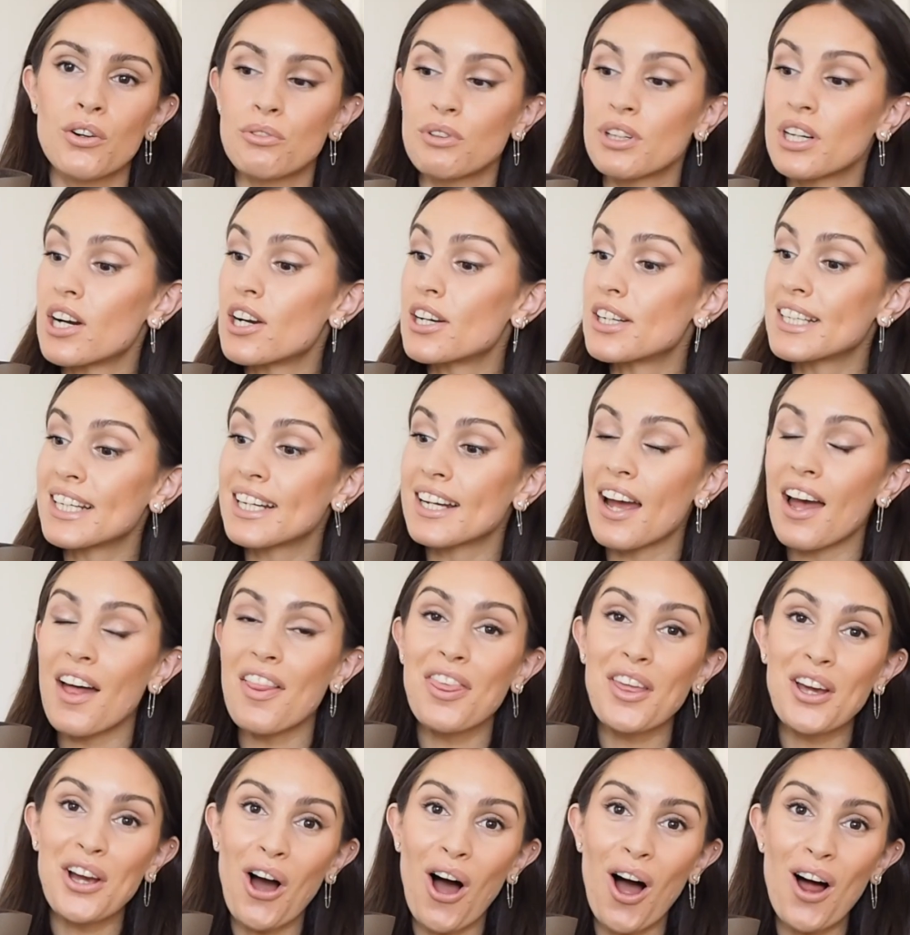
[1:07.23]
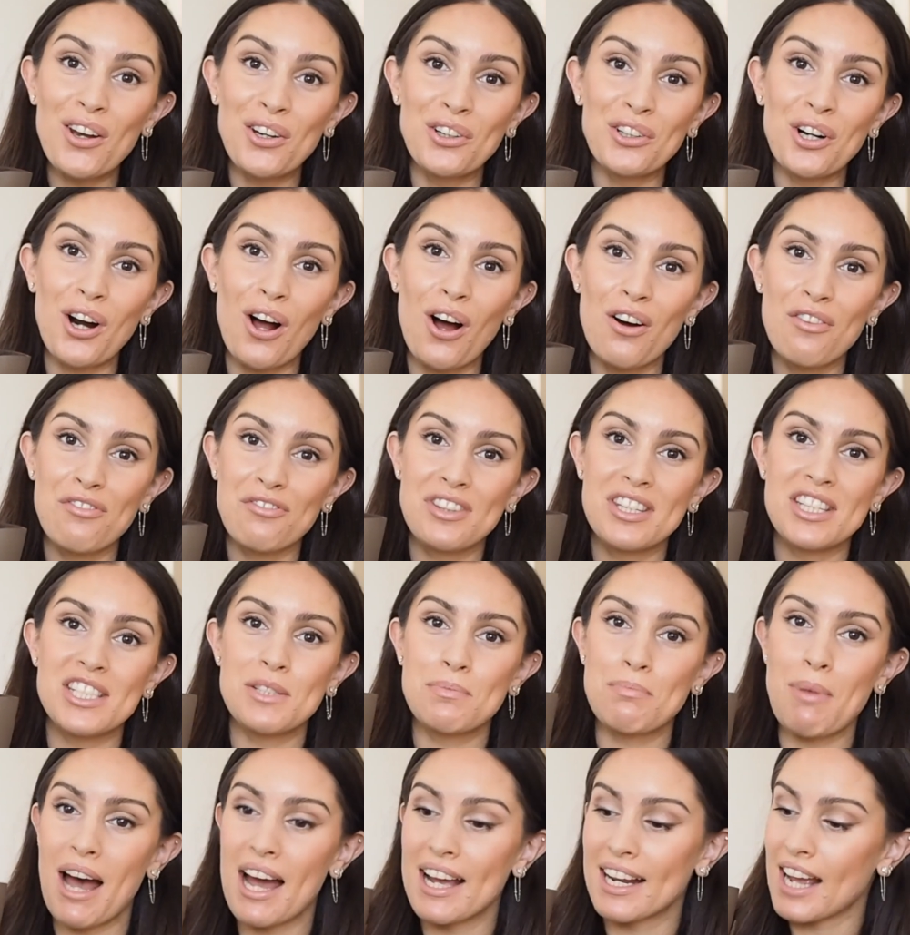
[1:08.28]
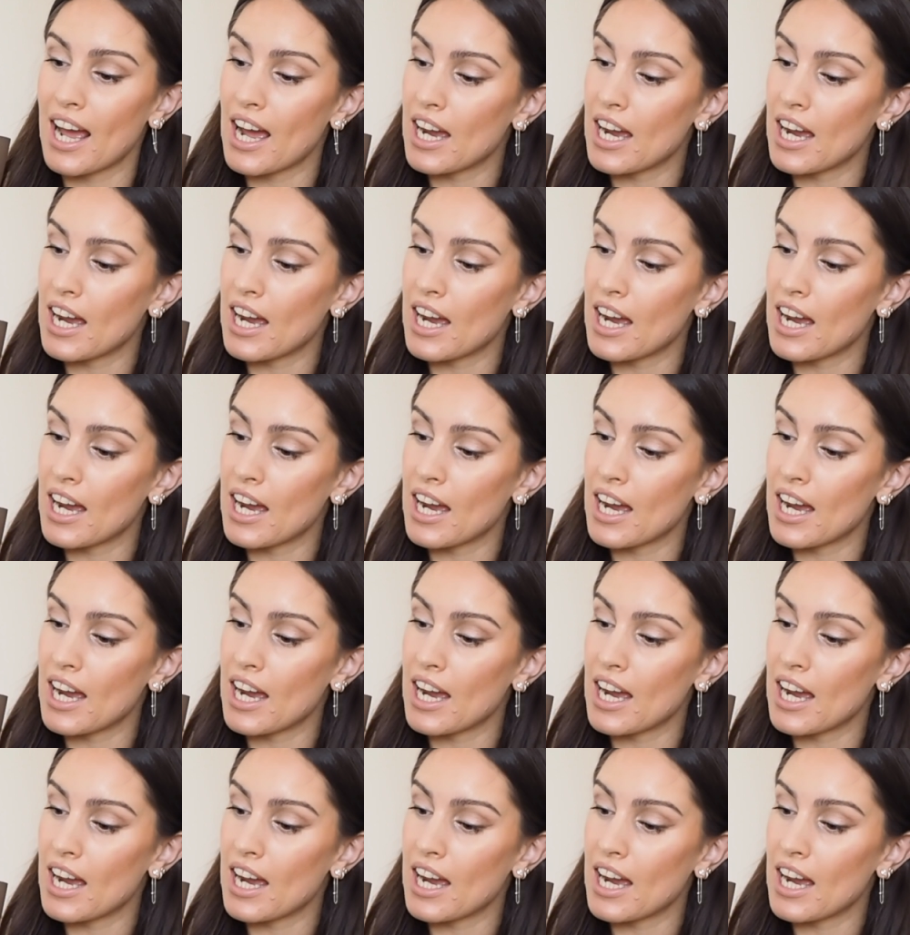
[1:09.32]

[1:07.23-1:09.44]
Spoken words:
Regarding the color of this bag,